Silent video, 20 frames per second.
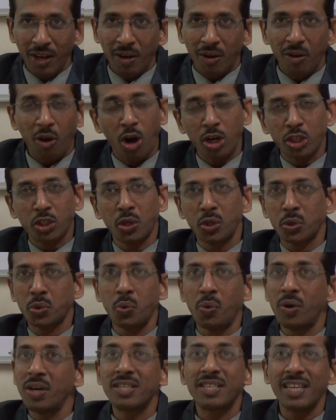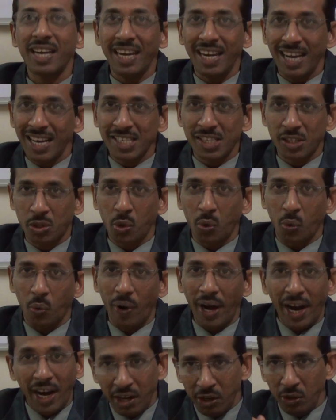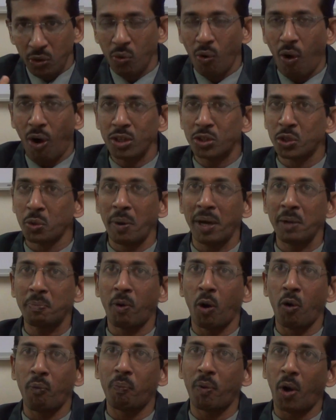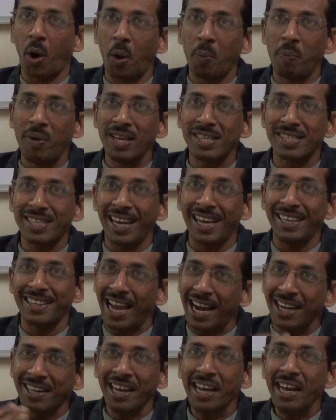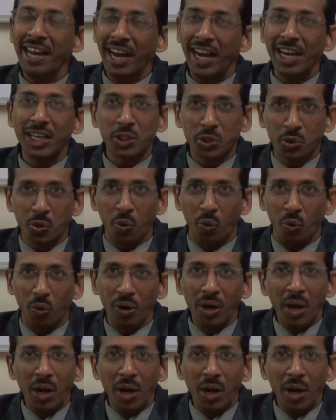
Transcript: Lots of students say yes, true, and you also may probably say that it's true.